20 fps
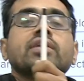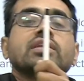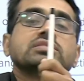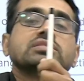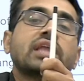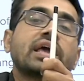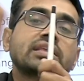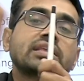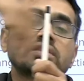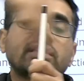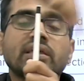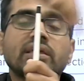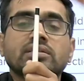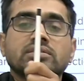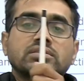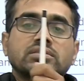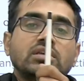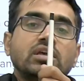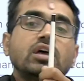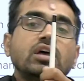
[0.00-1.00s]
is like
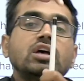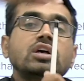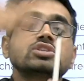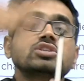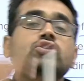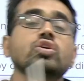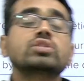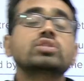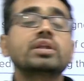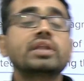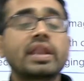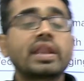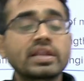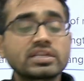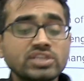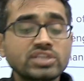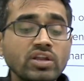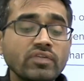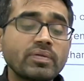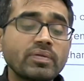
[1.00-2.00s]
this. So the
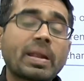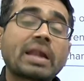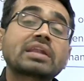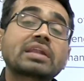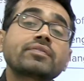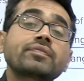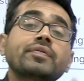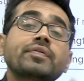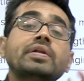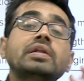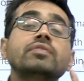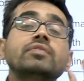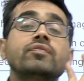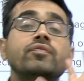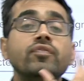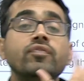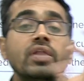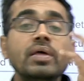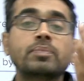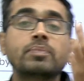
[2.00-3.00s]
direction of the magnetic field
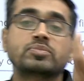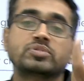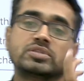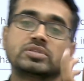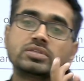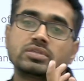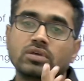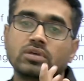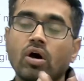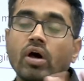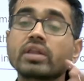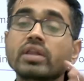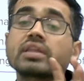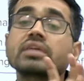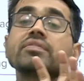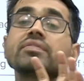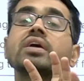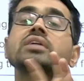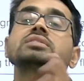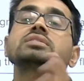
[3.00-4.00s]
flips or
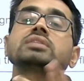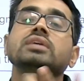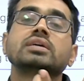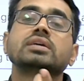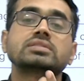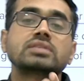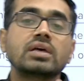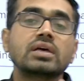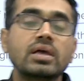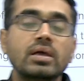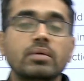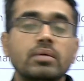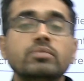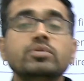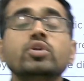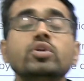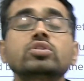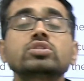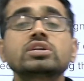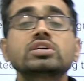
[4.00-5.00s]
reverses due
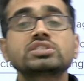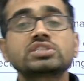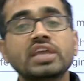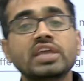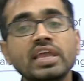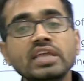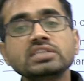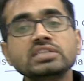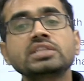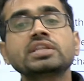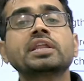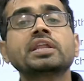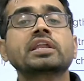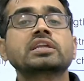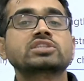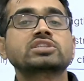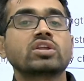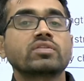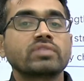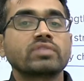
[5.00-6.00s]
to the change in the
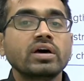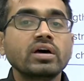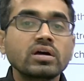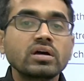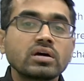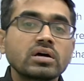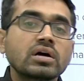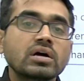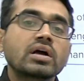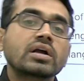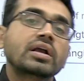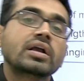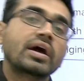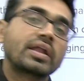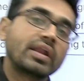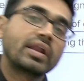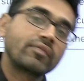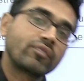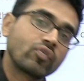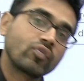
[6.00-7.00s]
direction of the
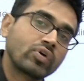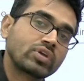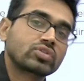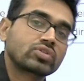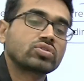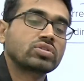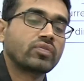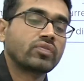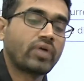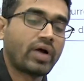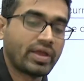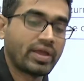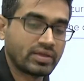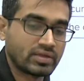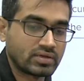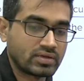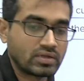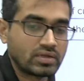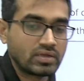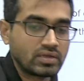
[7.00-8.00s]
current flowing through the wire.
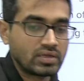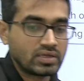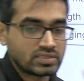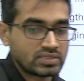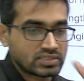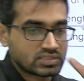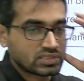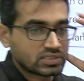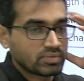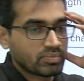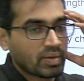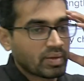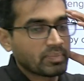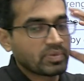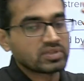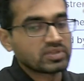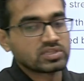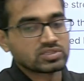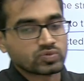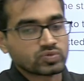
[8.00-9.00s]
Just remember
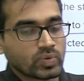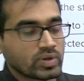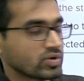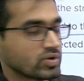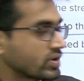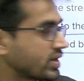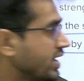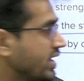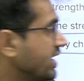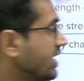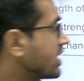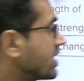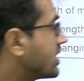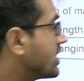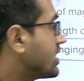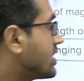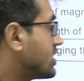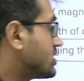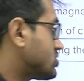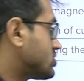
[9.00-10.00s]
this one, okay?
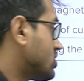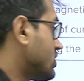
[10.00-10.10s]
So the